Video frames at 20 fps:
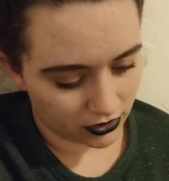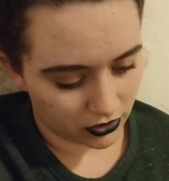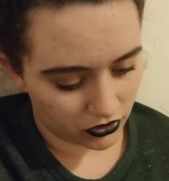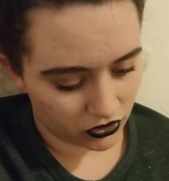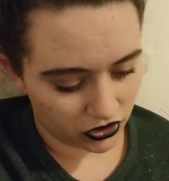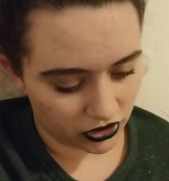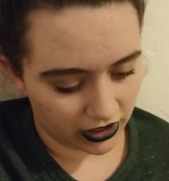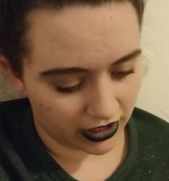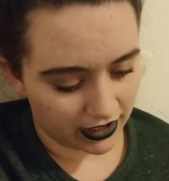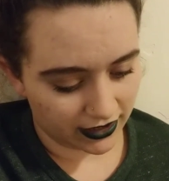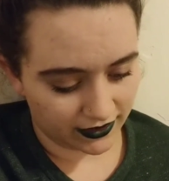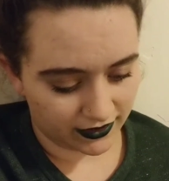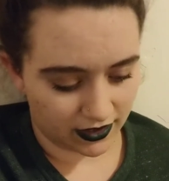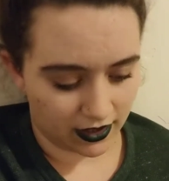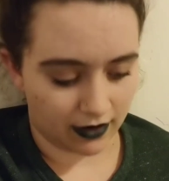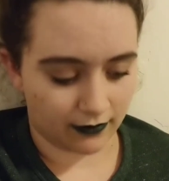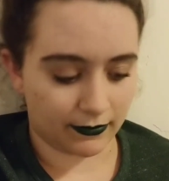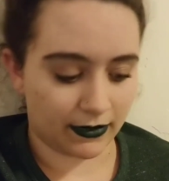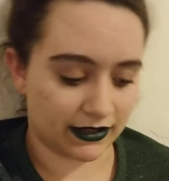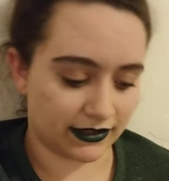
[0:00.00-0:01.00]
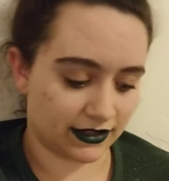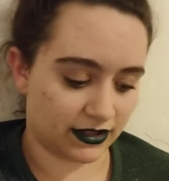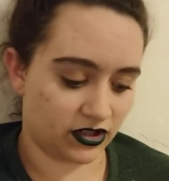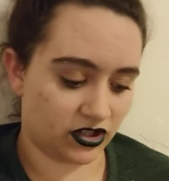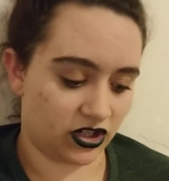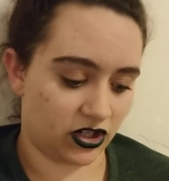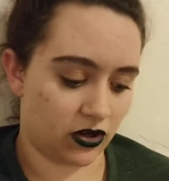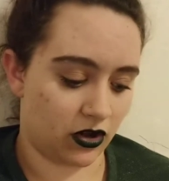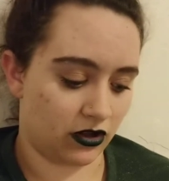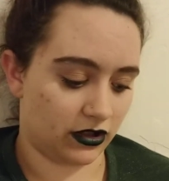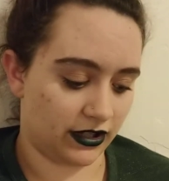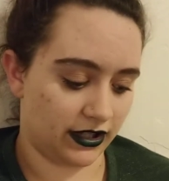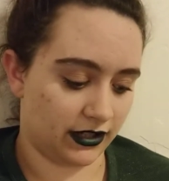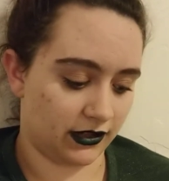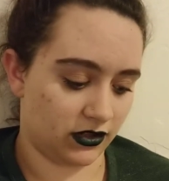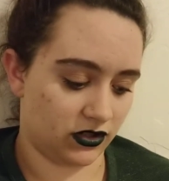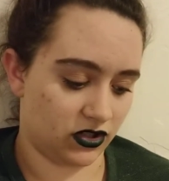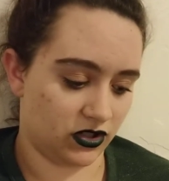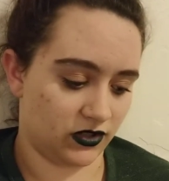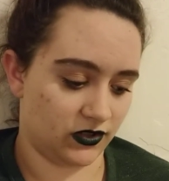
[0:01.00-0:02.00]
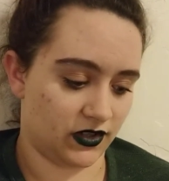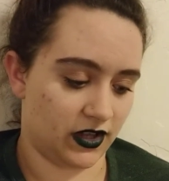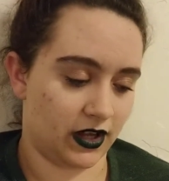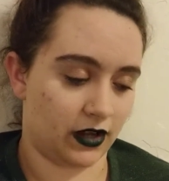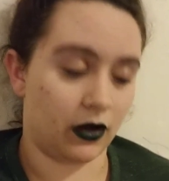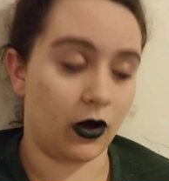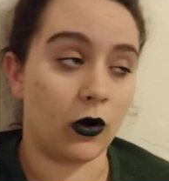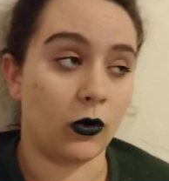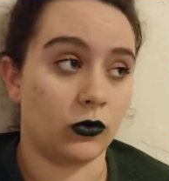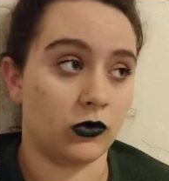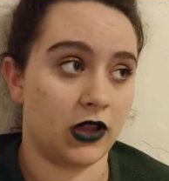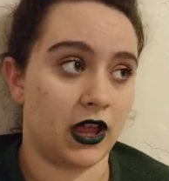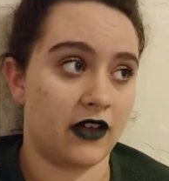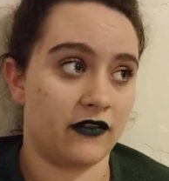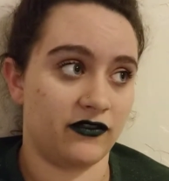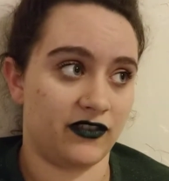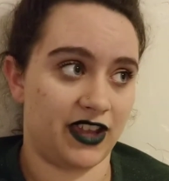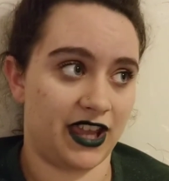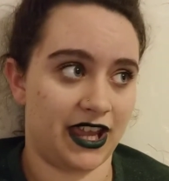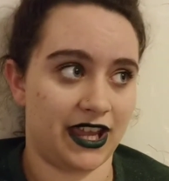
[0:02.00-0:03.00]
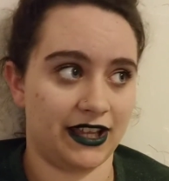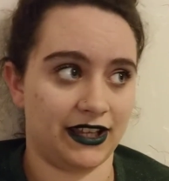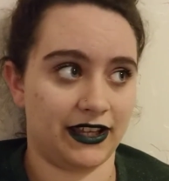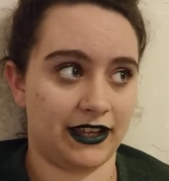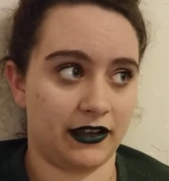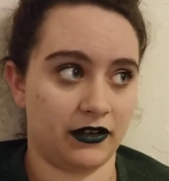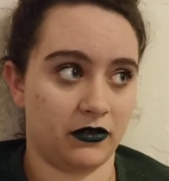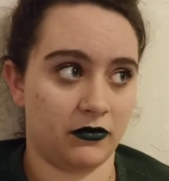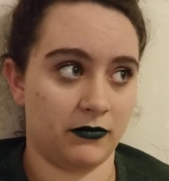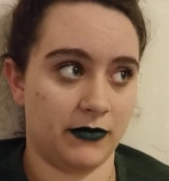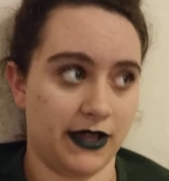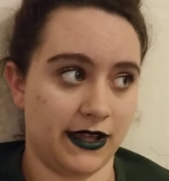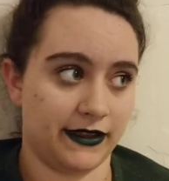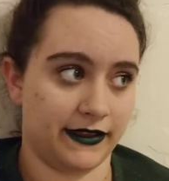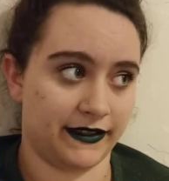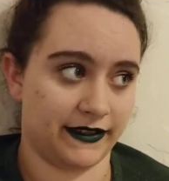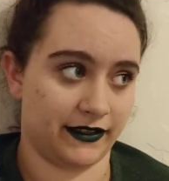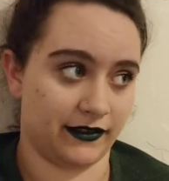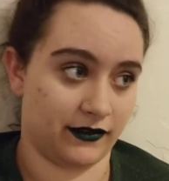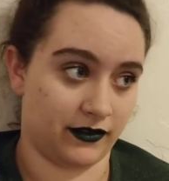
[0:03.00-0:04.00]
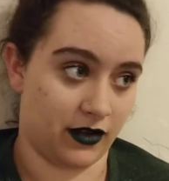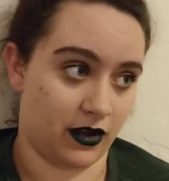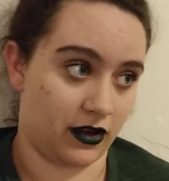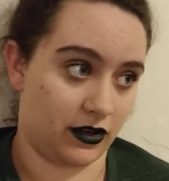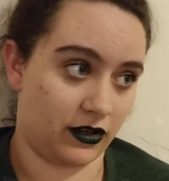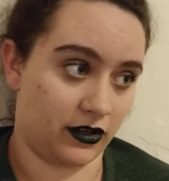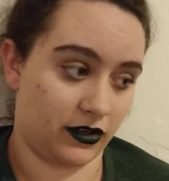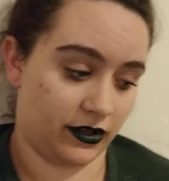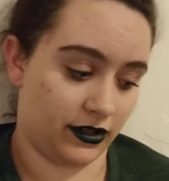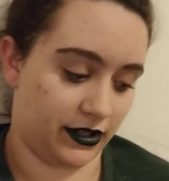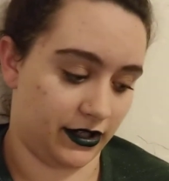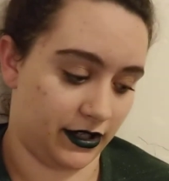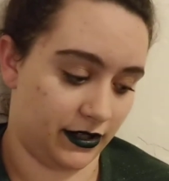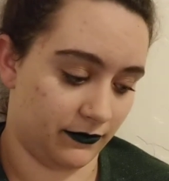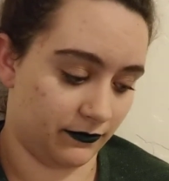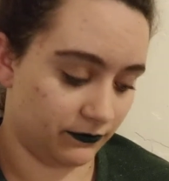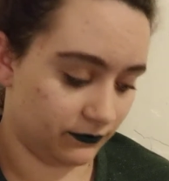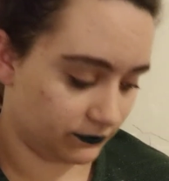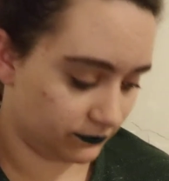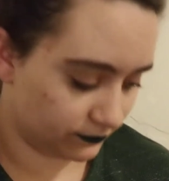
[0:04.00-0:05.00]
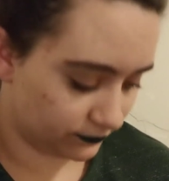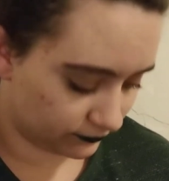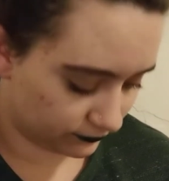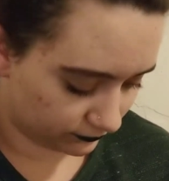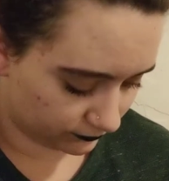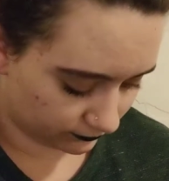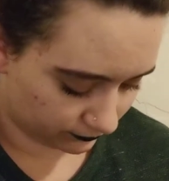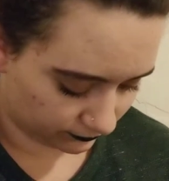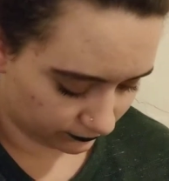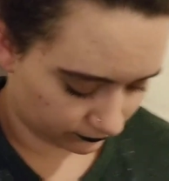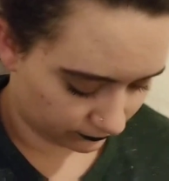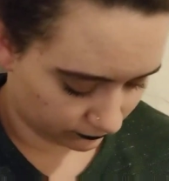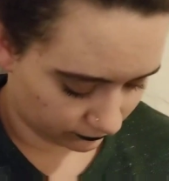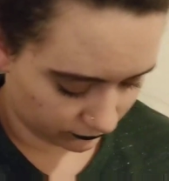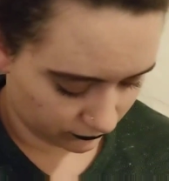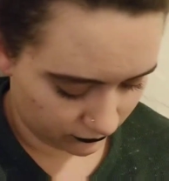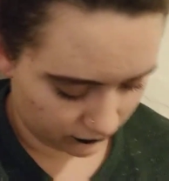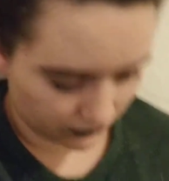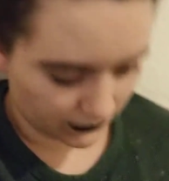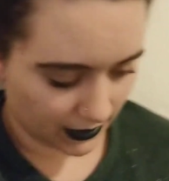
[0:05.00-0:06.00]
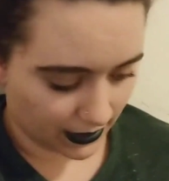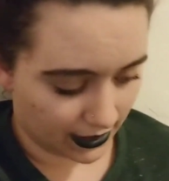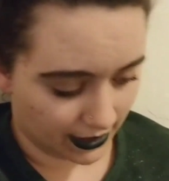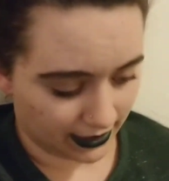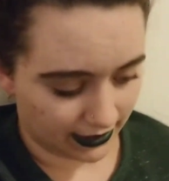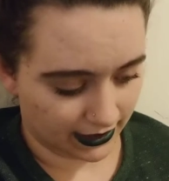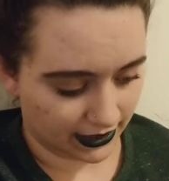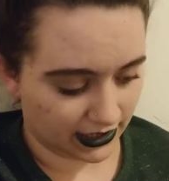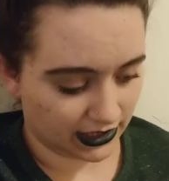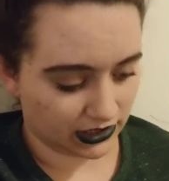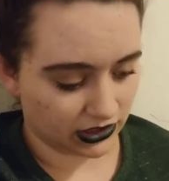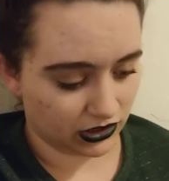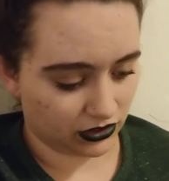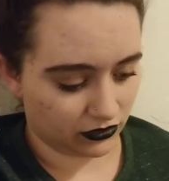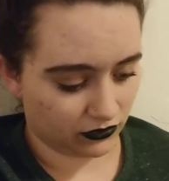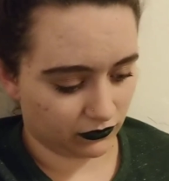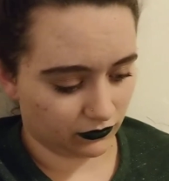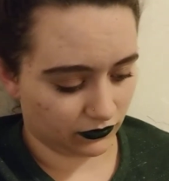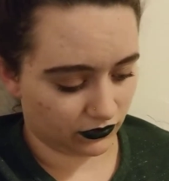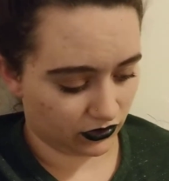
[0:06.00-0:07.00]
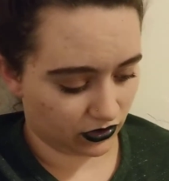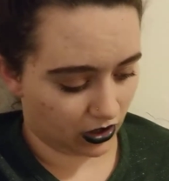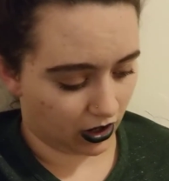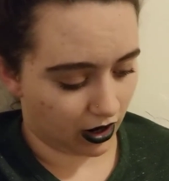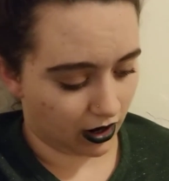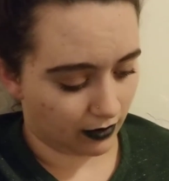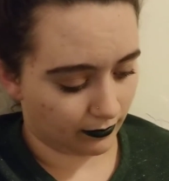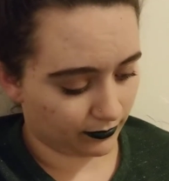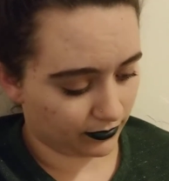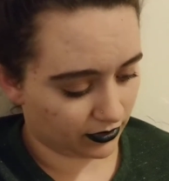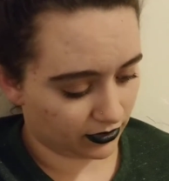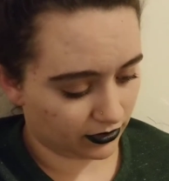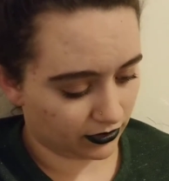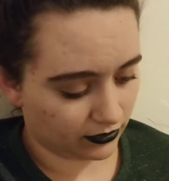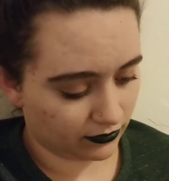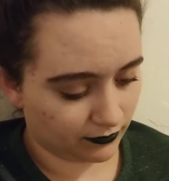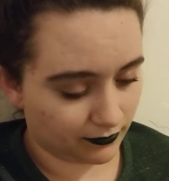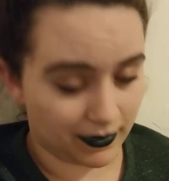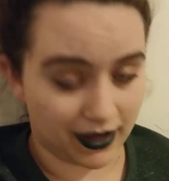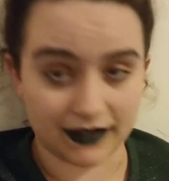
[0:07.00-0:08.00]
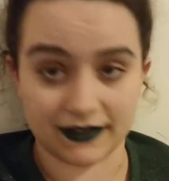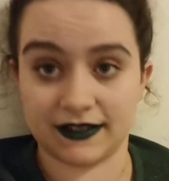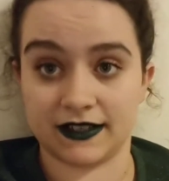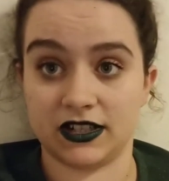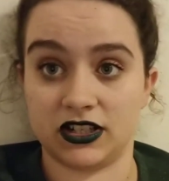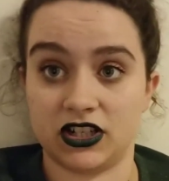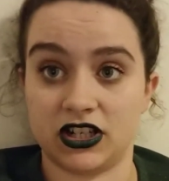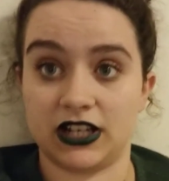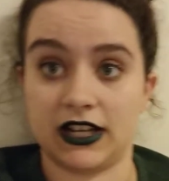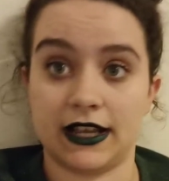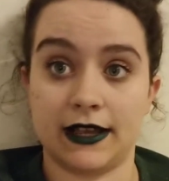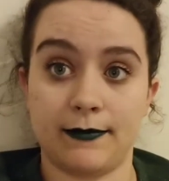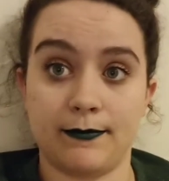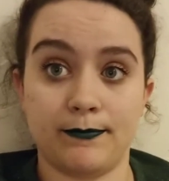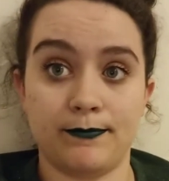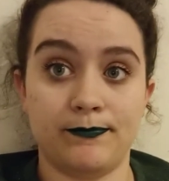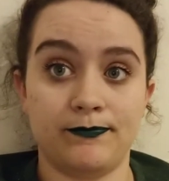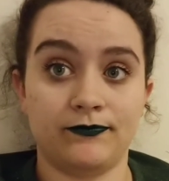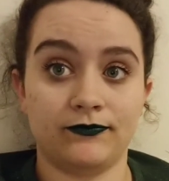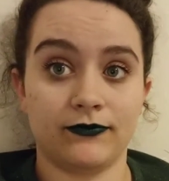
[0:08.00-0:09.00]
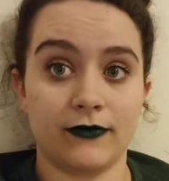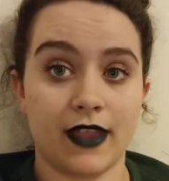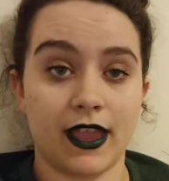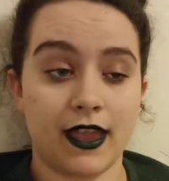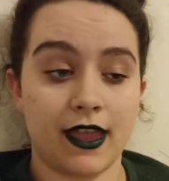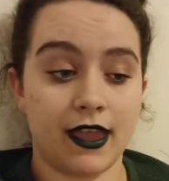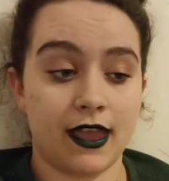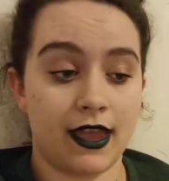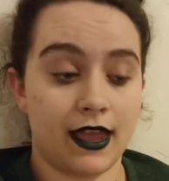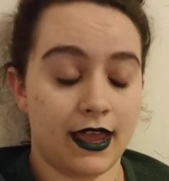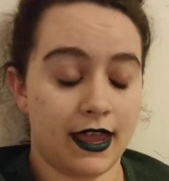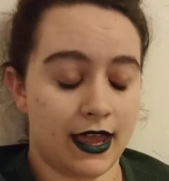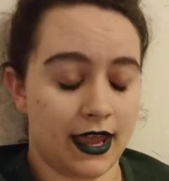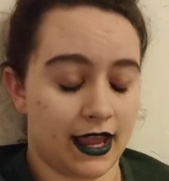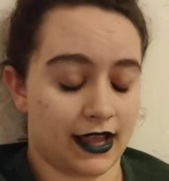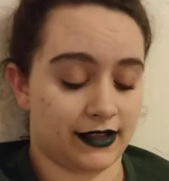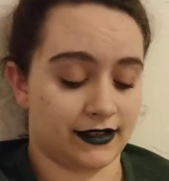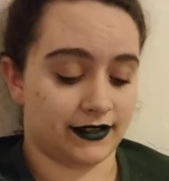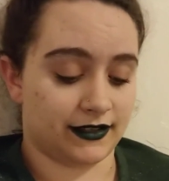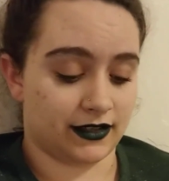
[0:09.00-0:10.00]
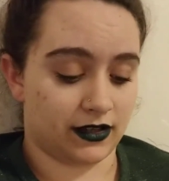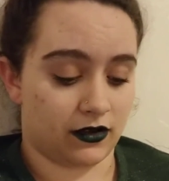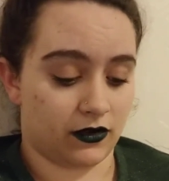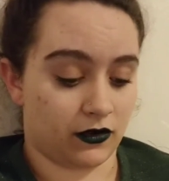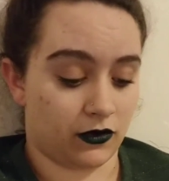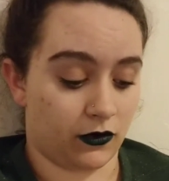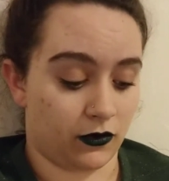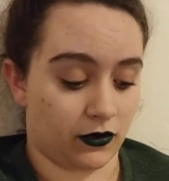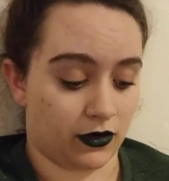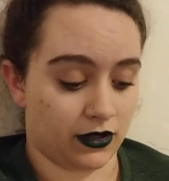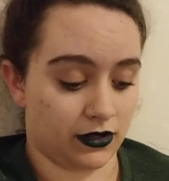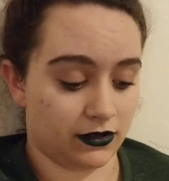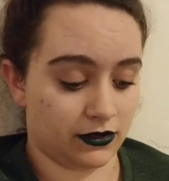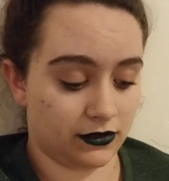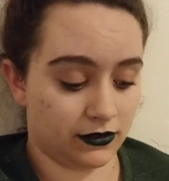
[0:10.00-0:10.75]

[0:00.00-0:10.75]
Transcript: she had stopped messaging Ollie because she's like, oh, love can kill me. This is not good. I need to stop messaging him. And so